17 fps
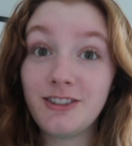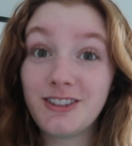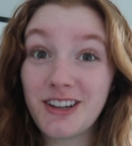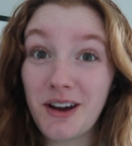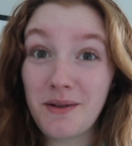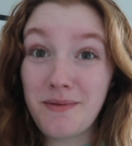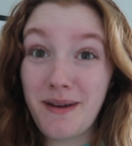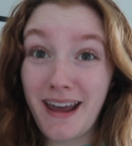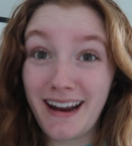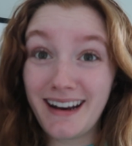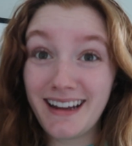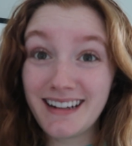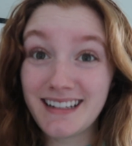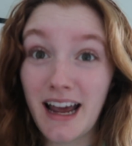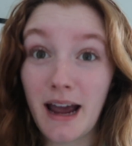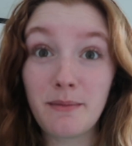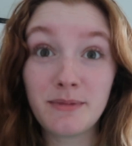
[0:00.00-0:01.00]
you tell I'm
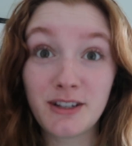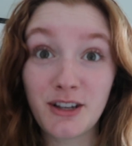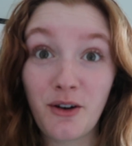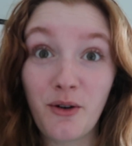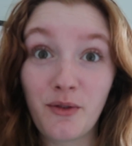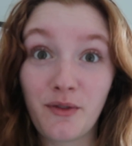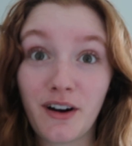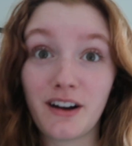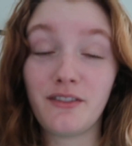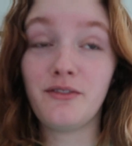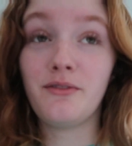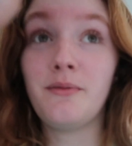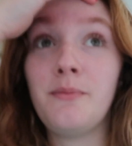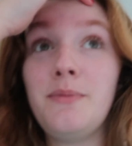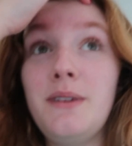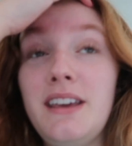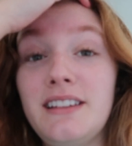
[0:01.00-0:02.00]
panicked? I'm so afraid of
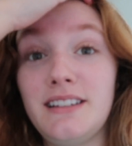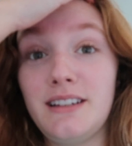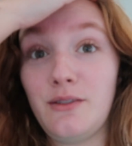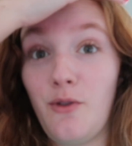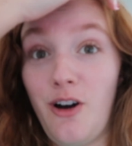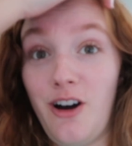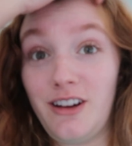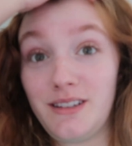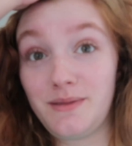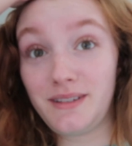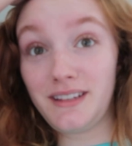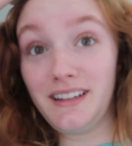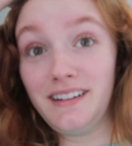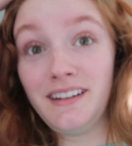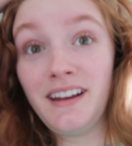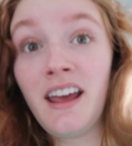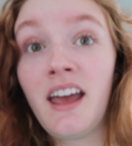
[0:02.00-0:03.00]
bees and wasps
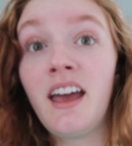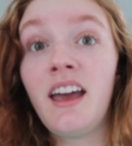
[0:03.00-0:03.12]
and...